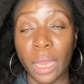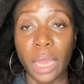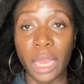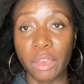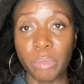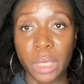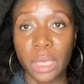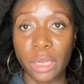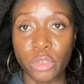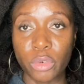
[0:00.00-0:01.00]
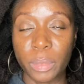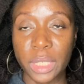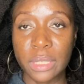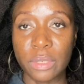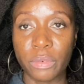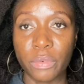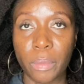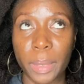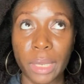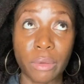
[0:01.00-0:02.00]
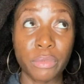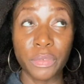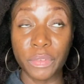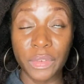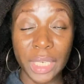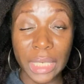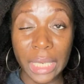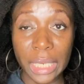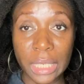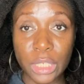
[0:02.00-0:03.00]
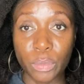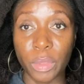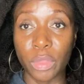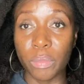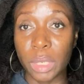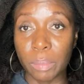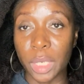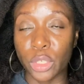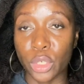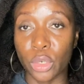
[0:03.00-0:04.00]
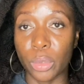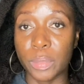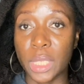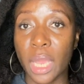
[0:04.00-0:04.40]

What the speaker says: I've been a natural myself for about 15 years with 3 big chops,